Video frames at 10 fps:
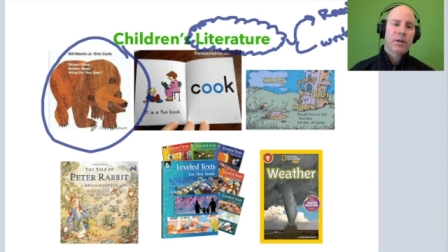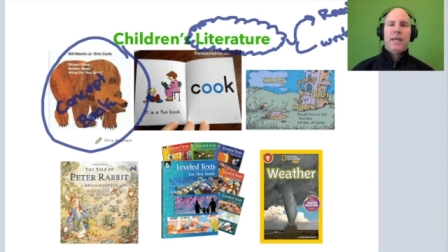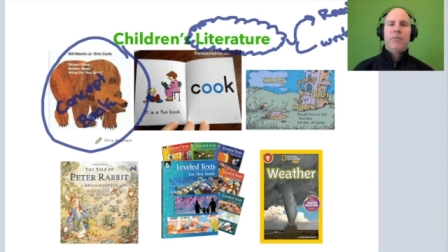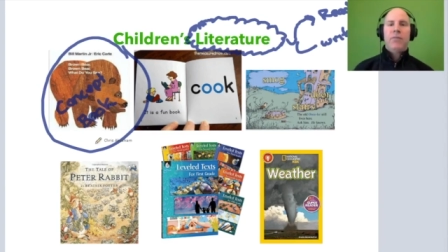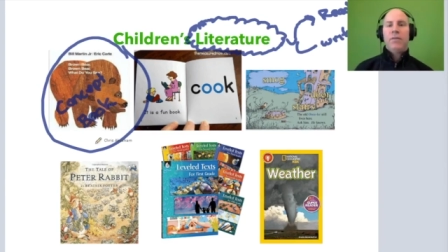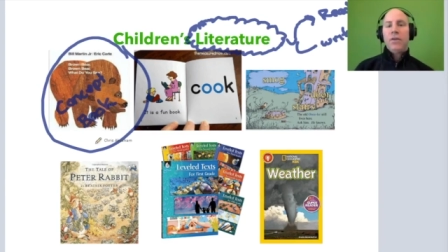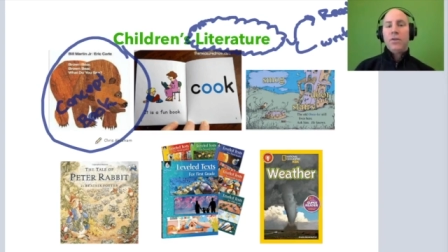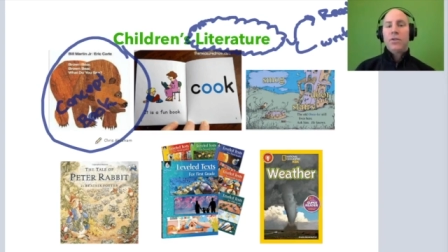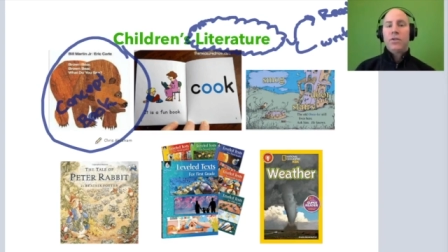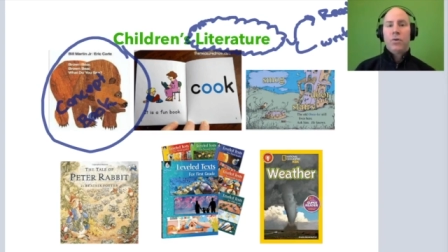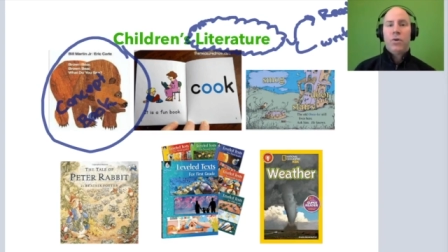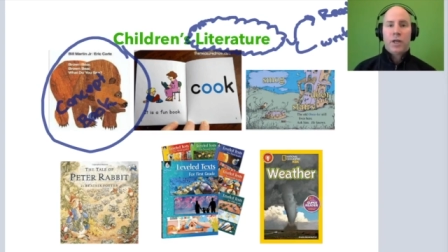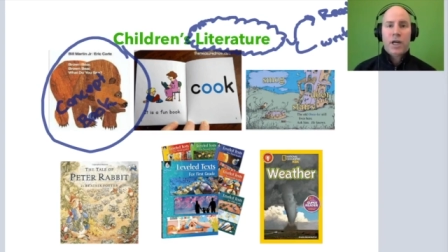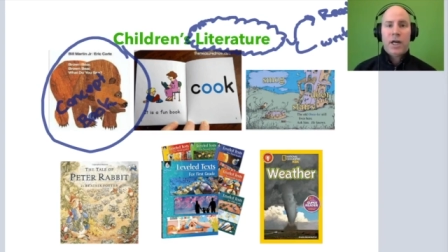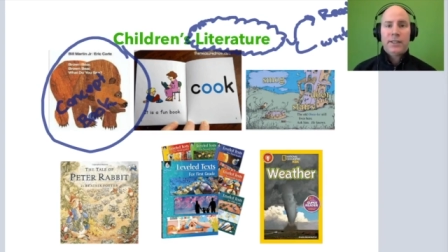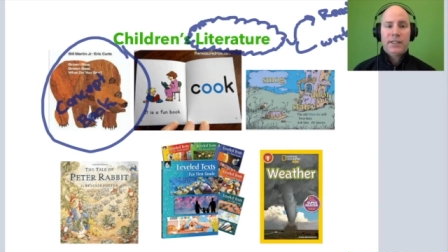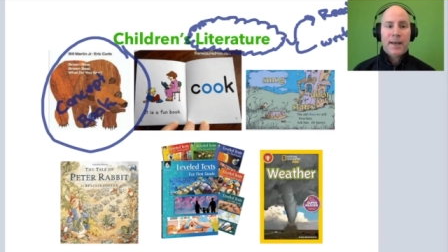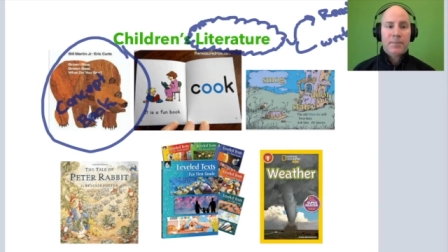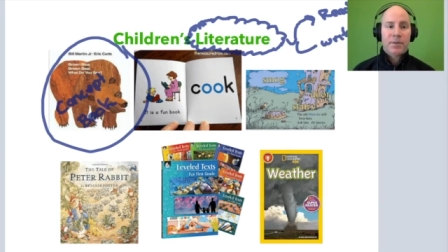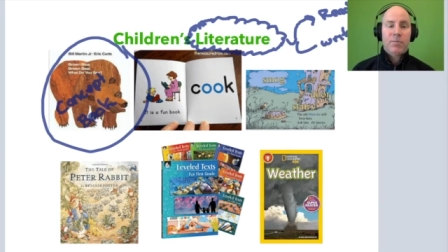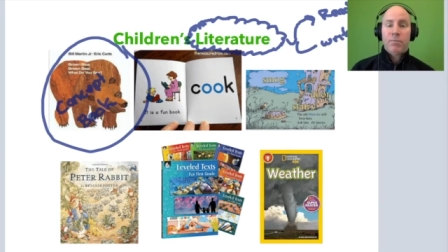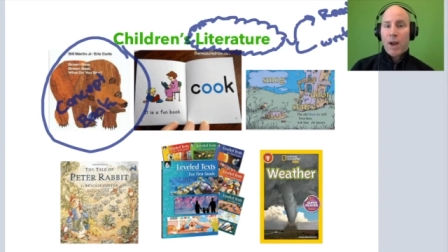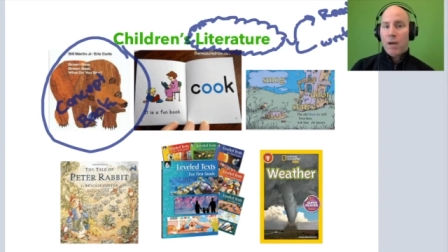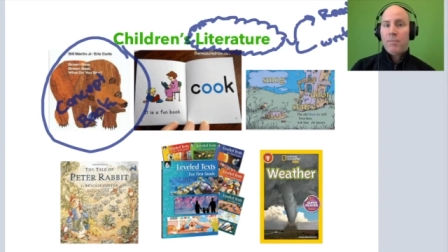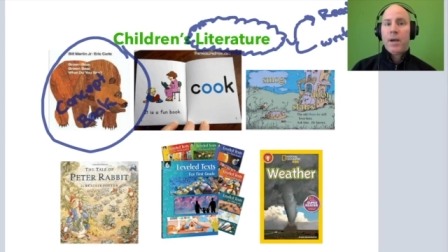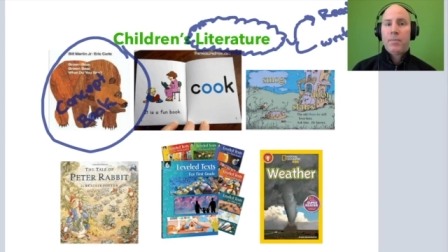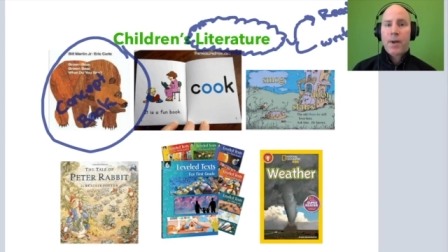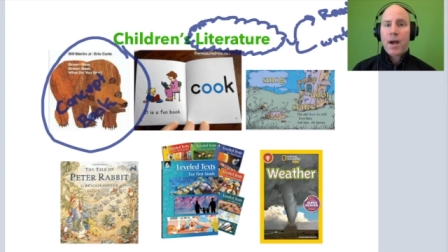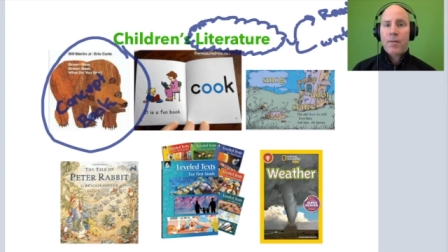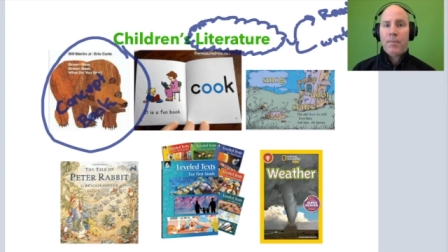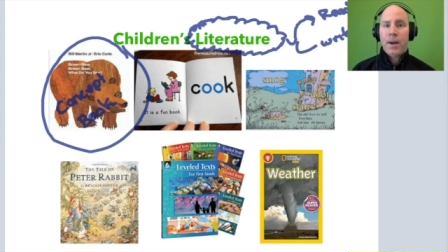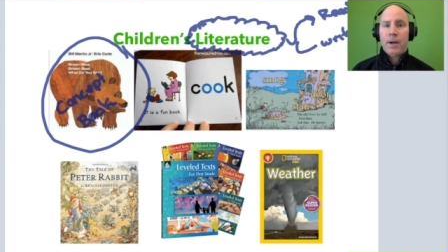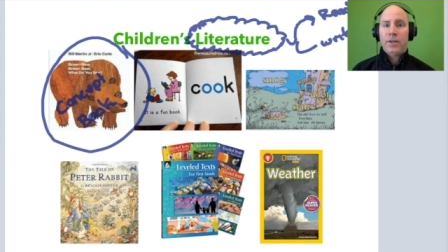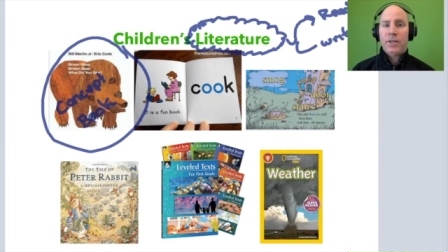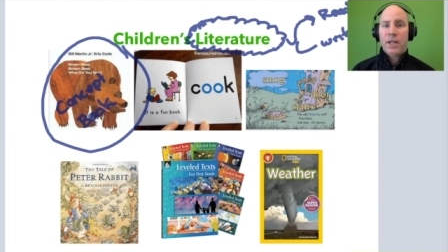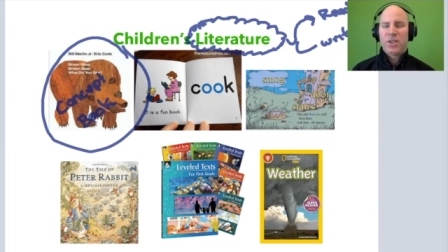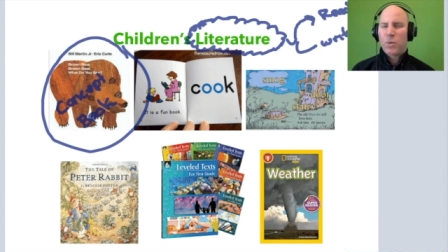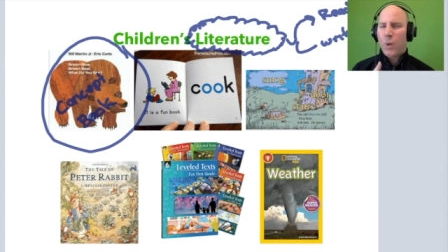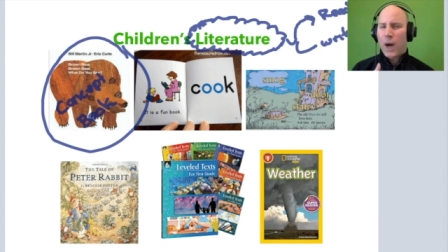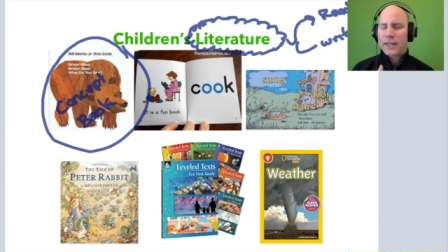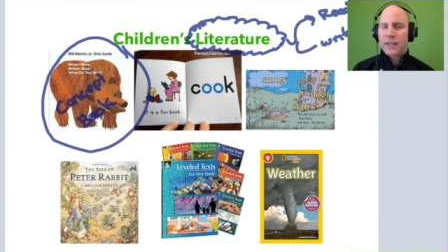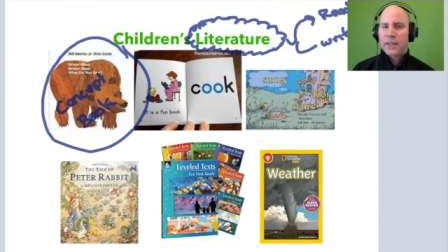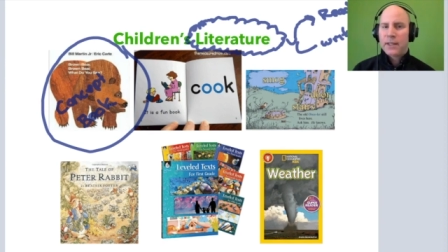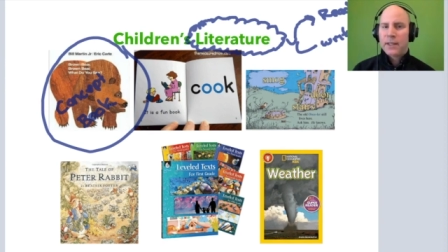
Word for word: It reviews core concepts. Brown Bear does what?